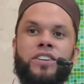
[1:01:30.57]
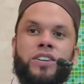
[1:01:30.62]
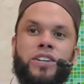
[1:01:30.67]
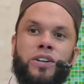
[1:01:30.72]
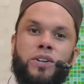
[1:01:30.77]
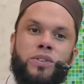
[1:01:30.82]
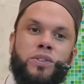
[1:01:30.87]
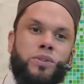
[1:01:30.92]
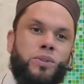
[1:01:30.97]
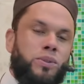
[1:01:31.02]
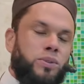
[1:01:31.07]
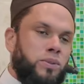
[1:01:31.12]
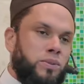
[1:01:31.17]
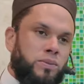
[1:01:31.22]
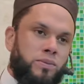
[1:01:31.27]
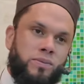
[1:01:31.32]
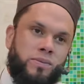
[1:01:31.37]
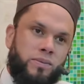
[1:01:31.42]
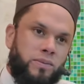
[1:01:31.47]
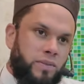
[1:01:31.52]
you go
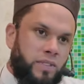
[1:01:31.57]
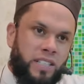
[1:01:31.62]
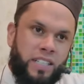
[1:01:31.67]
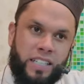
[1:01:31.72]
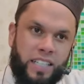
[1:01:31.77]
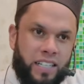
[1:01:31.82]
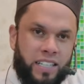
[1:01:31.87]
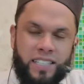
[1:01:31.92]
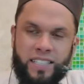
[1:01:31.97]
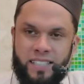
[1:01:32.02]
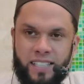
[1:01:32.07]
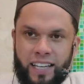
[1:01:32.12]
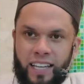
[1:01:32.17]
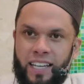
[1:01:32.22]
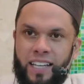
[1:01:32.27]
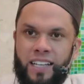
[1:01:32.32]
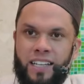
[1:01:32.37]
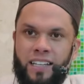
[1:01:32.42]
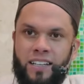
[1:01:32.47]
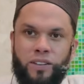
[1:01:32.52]
to the nearest
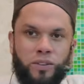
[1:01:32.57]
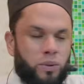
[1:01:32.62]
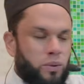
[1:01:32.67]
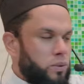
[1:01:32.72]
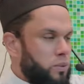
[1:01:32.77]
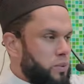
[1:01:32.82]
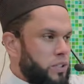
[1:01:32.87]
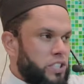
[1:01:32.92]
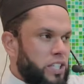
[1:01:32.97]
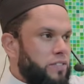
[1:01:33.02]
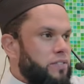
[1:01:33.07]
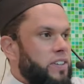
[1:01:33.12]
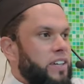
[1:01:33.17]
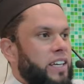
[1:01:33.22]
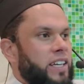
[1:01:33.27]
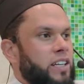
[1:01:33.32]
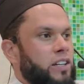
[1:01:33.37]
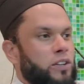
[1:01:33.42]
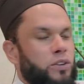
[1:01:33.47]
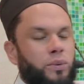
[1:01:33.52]
hill or
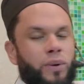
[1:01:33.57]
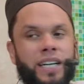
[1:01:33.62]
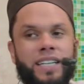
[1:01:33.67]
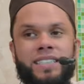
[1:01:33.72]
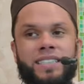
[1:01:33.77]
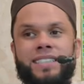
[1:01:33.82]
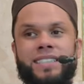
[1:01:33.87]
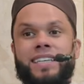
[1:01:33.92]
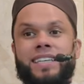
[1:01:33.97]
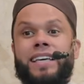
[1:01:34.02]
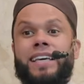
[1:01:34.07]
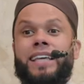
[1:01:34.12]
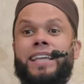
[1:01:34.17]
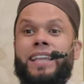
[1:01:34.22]
whichever hill you want,